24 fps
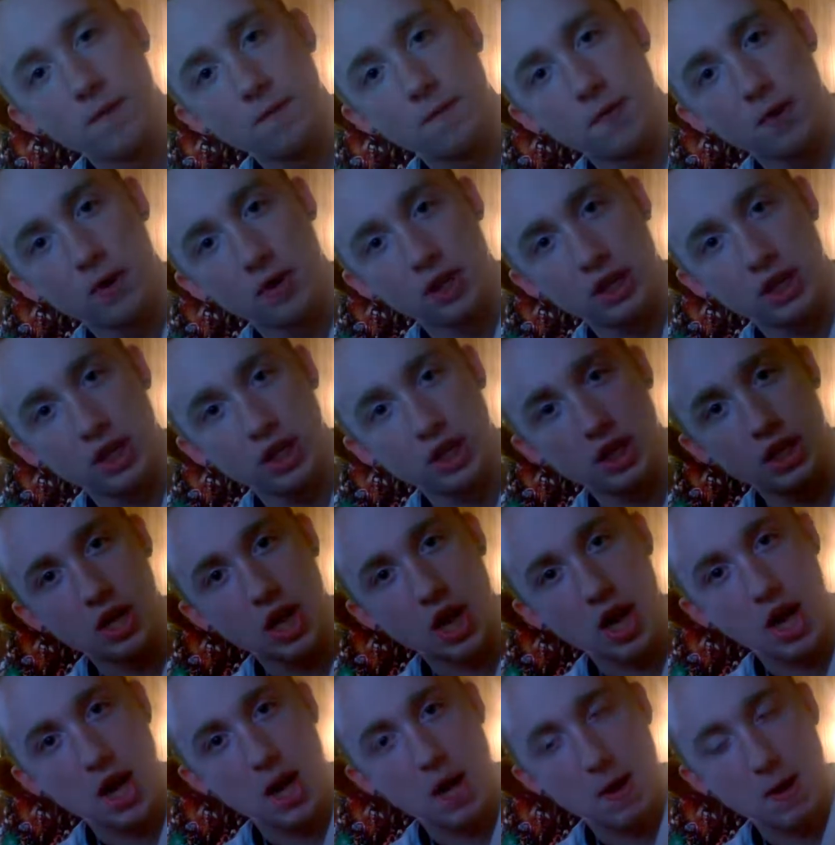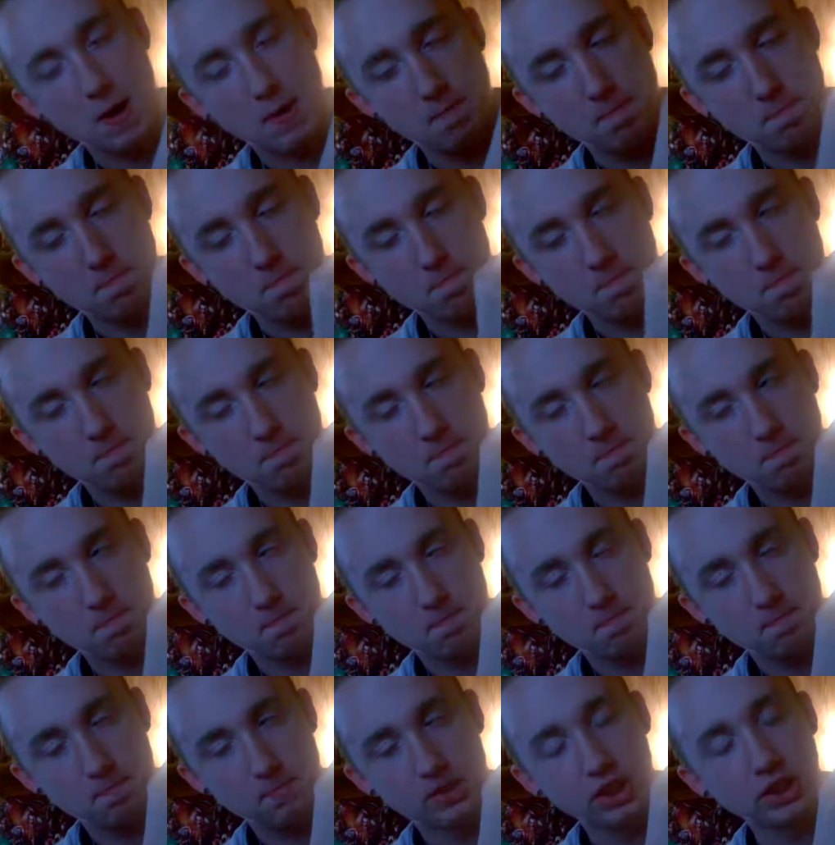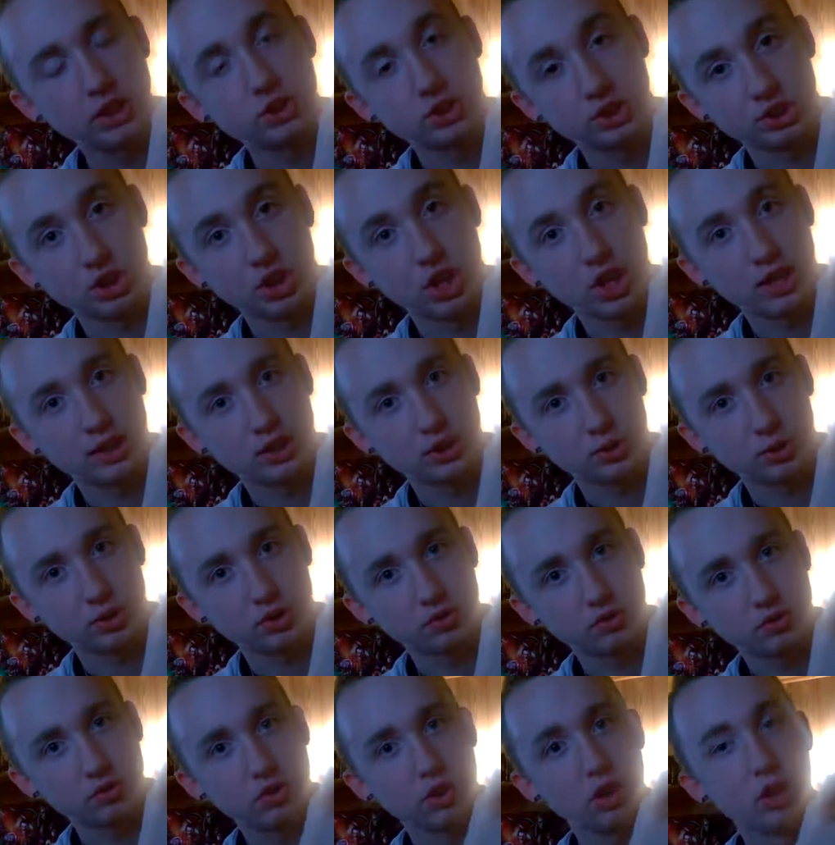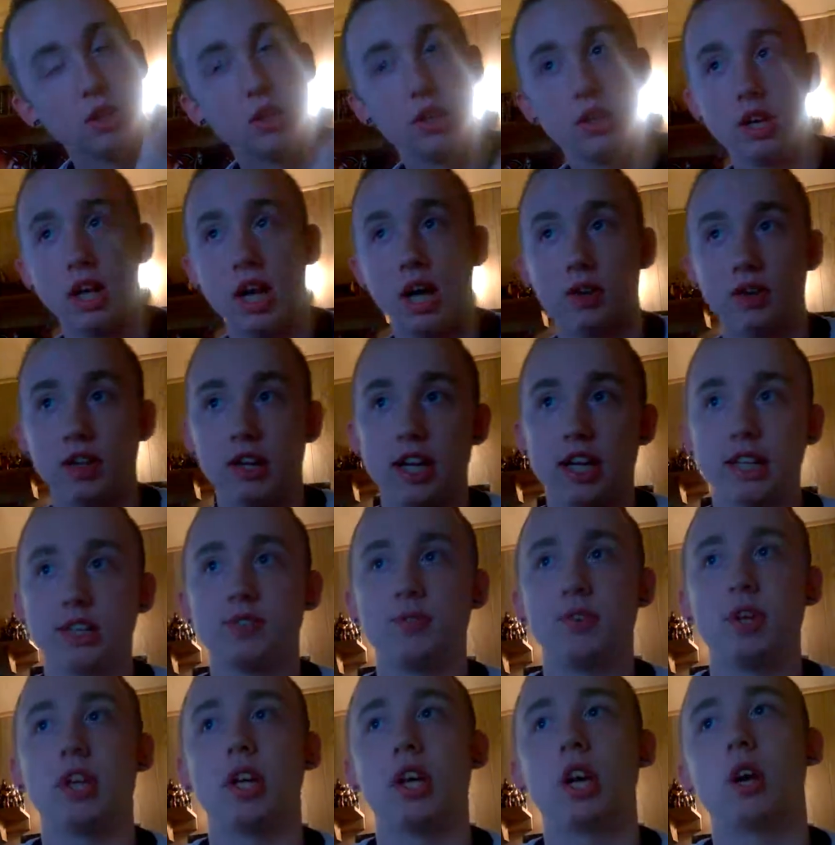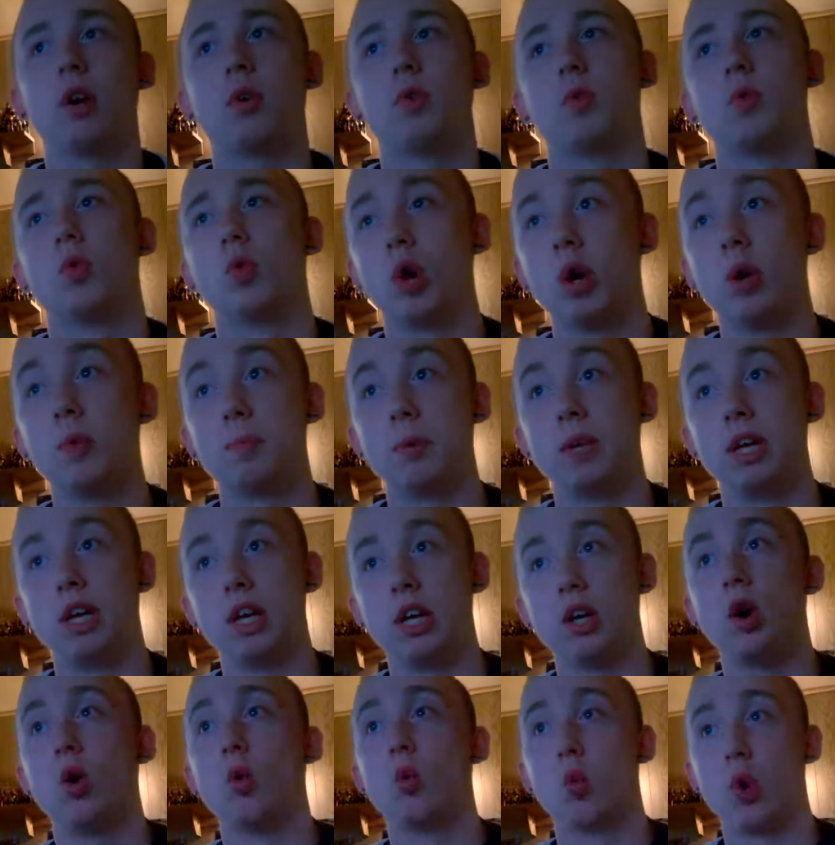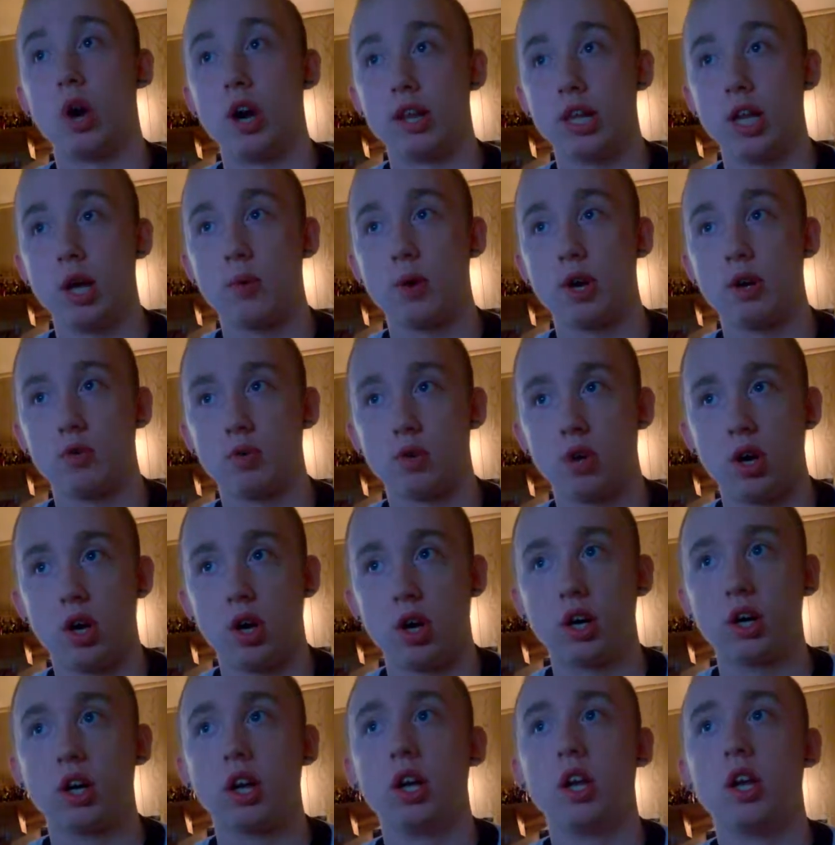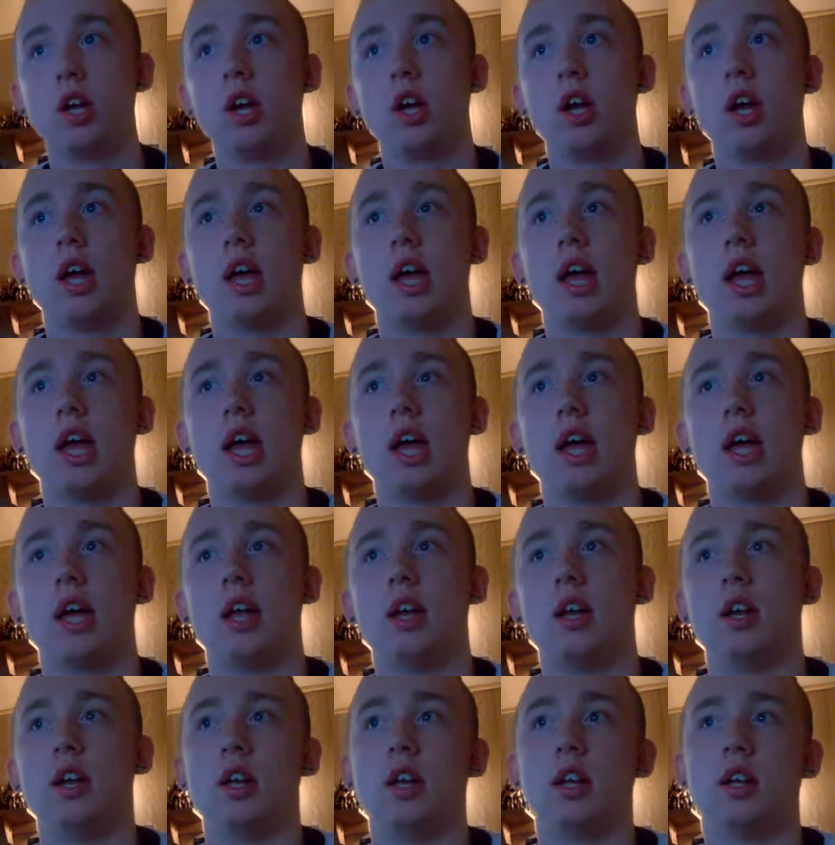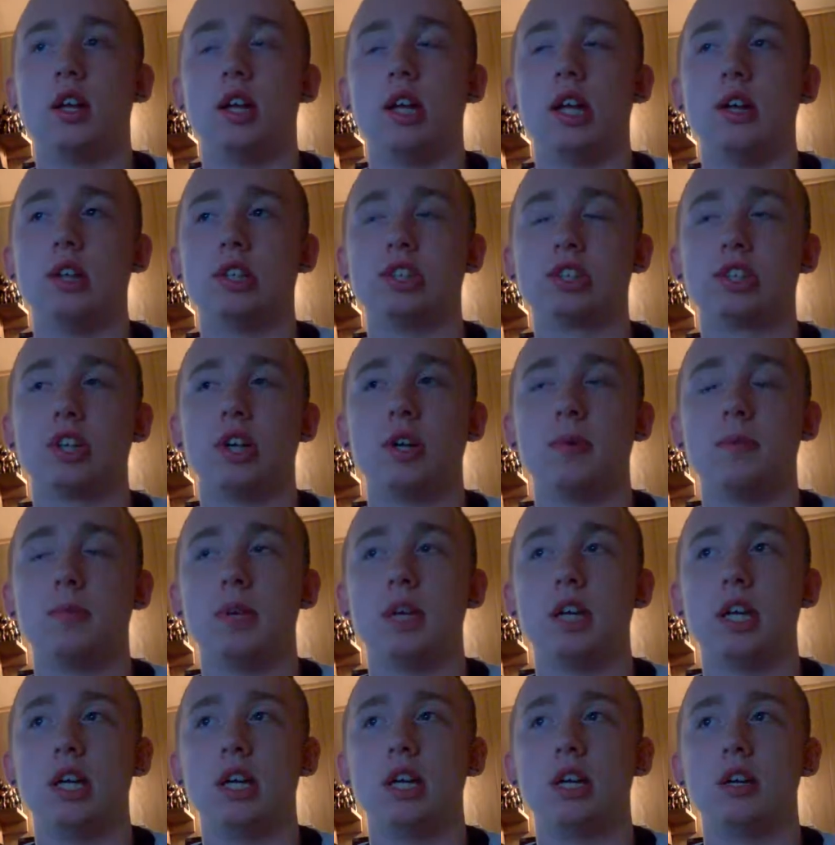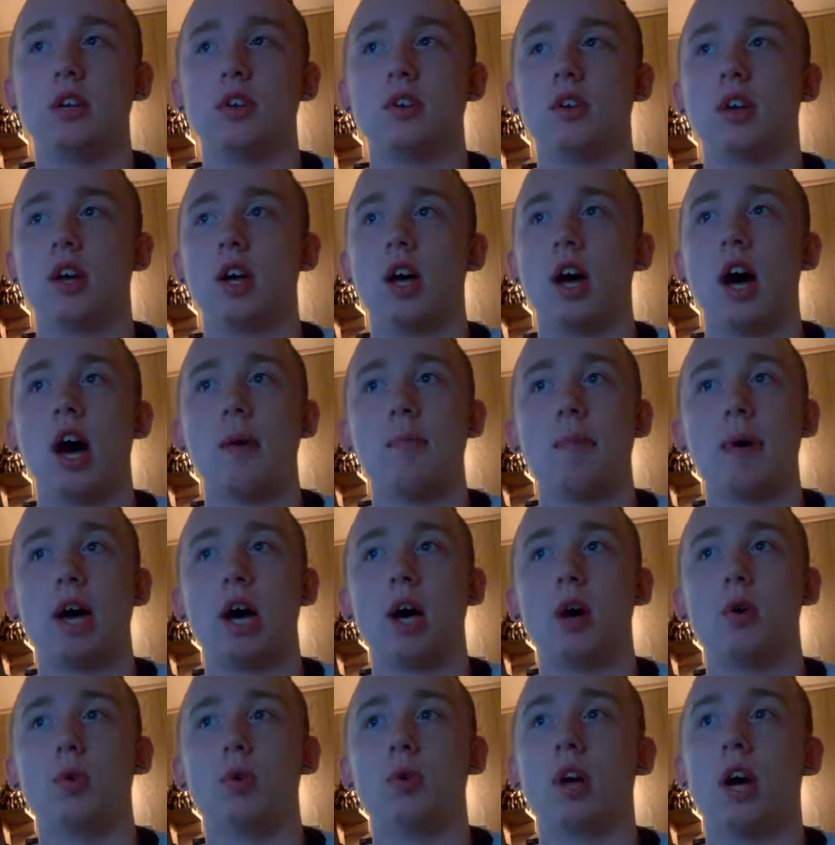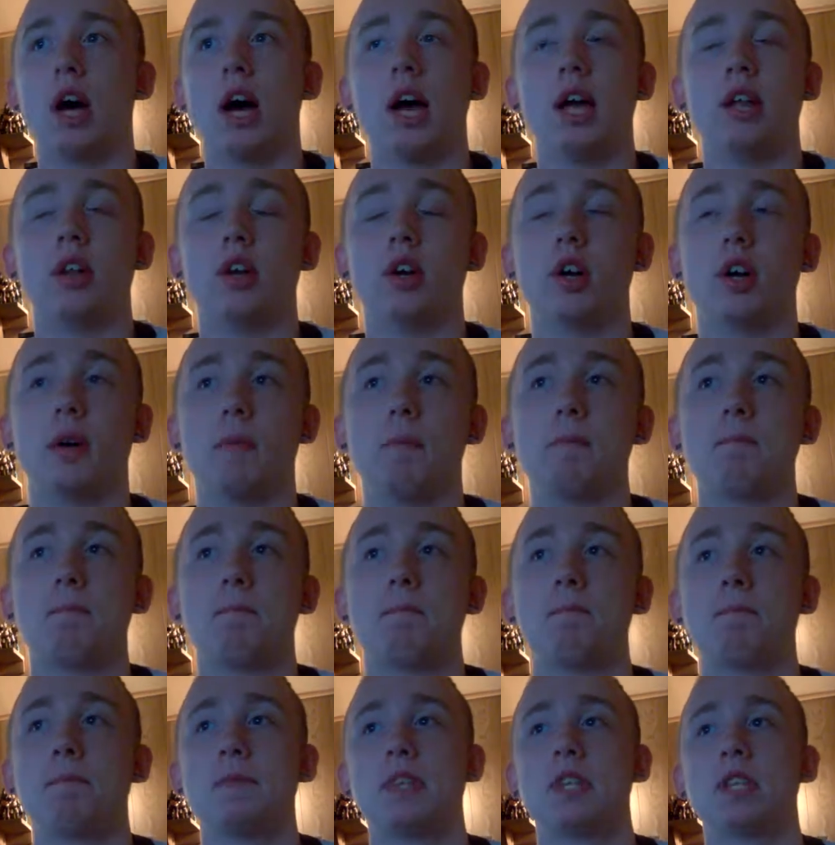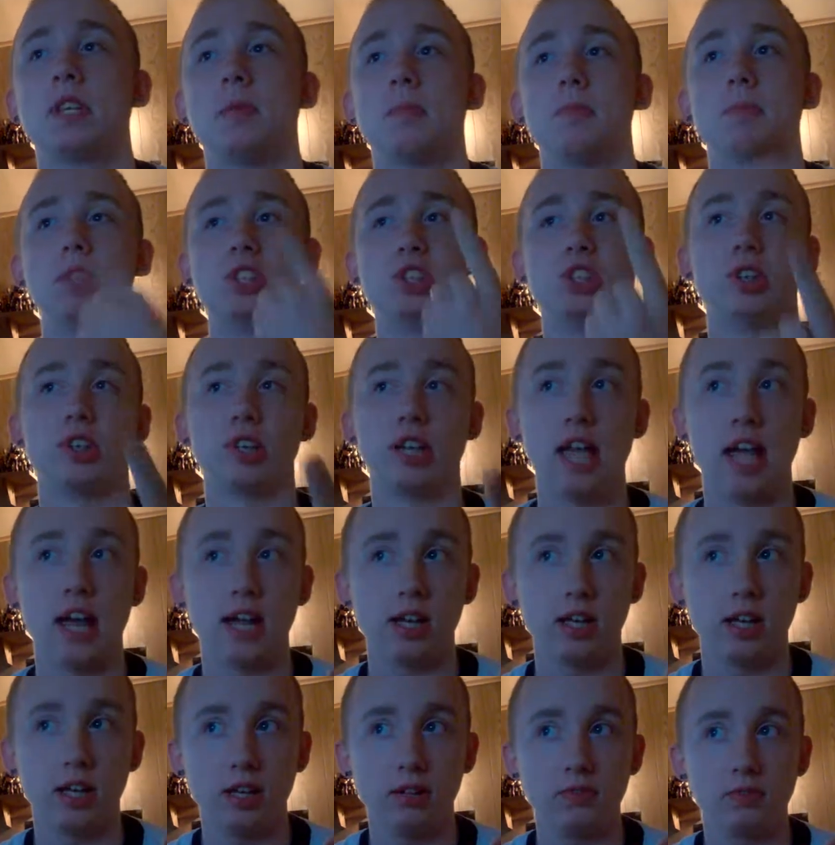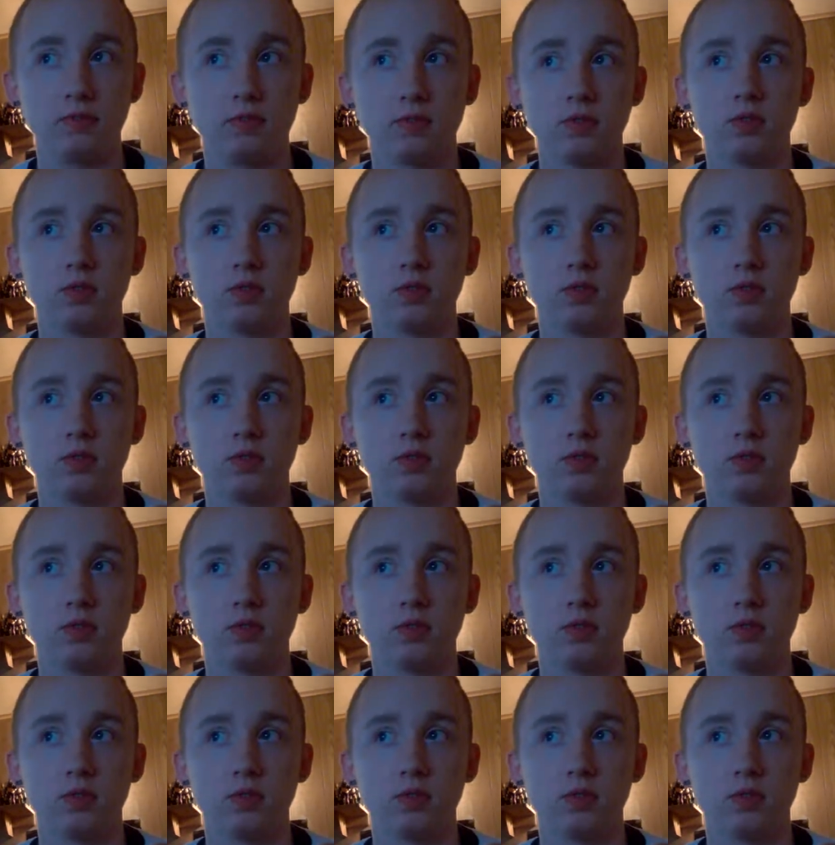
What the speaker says: for the Dangerous Alliance one. Now, the next video will be Where They Went Wrong, and it's going to be about either Mr. Kennedy,